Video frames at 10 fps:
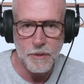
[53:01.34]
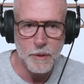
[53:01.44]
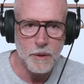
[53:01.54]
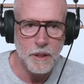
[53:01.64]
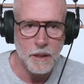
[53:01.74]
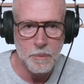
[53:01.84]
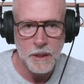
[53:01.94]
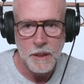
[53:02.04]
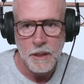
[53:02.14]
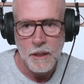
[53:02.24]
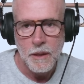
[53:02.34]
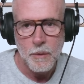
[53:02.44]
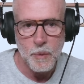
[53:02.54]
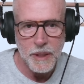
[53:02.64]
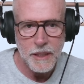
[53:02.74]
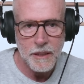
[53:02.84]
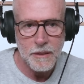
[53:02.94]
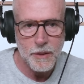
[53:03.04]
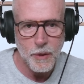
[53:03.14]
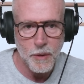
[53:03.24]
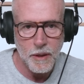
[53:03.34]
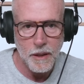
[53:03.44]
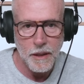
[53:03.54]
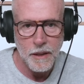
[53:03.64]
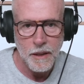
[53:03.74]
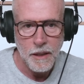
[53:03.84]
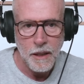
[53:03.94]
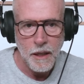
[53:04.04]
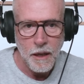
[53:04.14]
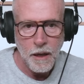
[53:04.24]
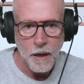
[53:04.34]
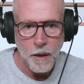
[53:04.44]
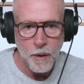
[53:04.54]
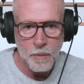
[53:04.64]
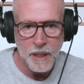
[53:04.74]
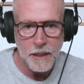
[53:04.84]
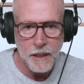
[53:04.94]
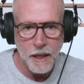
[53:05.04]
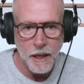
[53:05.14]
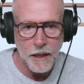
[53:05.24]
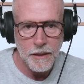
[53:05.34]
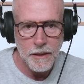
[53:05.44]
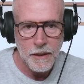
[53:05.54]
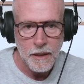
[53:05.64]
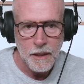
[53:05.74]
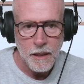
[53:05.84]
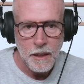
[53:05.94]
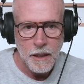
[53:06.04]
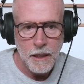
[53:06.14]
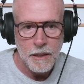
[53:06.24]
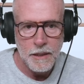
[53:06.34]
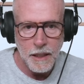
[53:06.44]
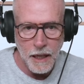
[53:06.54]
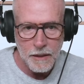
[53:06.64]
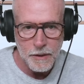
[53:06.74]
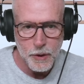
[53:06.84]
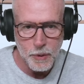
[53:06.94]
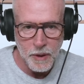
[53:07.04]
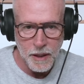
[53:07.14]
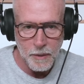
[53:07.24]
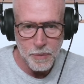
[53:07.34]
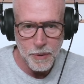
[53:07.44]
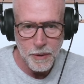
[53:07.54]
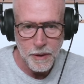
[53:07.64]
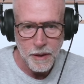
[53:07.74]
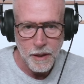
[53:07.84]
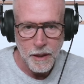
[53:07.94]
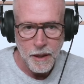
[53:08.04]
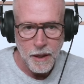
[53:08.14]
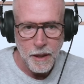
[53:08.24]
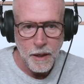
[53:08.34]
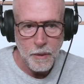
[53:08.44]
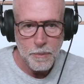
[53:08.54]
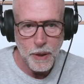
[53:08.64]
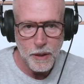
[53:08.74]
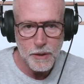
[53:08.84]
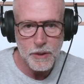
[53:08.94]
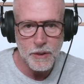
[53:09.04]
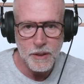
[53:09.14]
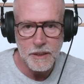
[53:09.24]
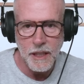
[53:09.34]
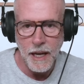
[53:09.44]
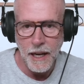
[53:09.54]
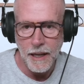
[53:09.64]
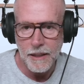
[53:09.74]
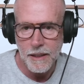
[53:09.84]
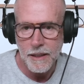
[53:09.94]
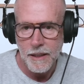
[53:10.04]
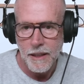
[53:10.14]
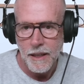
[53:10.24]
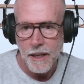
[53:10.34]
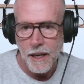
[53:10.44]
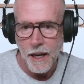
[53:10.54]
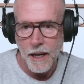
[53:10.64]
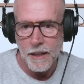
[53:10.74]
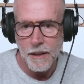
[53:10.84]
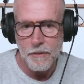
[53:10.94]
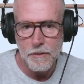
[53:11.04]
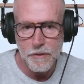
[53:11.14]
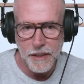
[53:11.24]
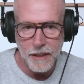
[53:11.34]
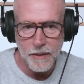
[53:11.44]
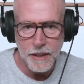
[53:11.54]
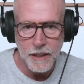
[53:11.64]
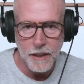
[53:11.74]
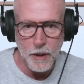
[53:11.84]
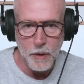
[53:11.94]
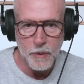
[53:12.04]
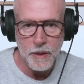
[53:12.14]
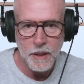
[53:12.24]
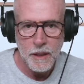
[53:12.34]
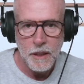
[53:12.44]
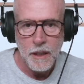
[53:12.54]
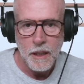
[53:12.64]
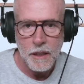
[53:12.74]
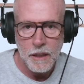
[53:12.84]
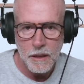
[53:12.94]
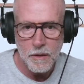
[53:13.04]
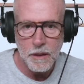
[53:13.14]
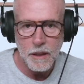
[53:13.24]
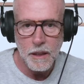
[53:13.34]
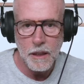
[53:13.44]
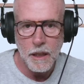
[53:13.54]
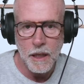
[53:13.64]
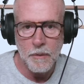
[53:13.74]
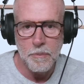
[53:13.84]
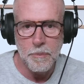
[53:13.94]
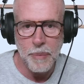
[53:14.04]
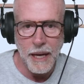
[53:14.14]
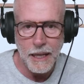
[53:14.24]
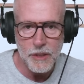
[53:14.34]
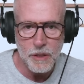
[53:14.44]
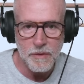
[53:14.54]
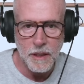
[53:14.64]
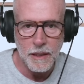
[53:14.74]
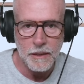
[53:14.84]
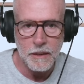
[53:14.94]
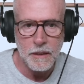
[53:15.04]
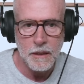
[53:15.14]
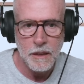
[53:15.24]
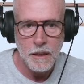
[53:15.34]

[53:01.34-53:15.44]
you were up reading the Torah. Oh my God, Donald Trump, personal attack on our very own, literally a badge of honor.